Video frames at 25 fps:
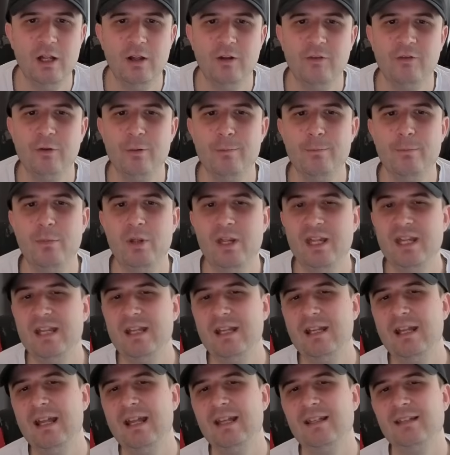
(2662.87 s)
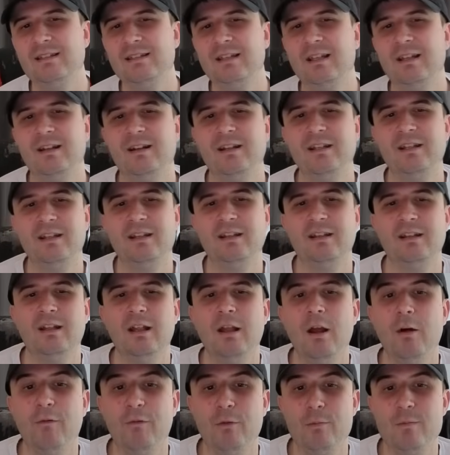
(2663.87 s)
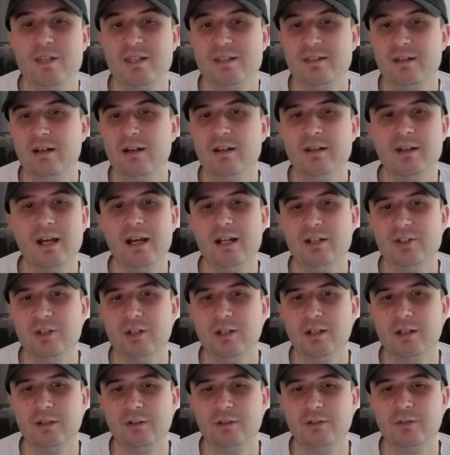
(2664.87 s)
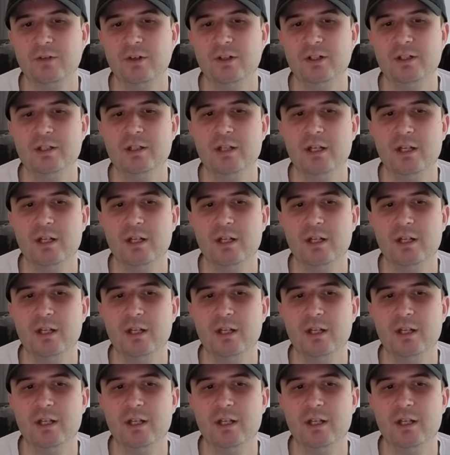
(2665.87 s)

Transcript: For me, it's like, from the side it actually looks fine.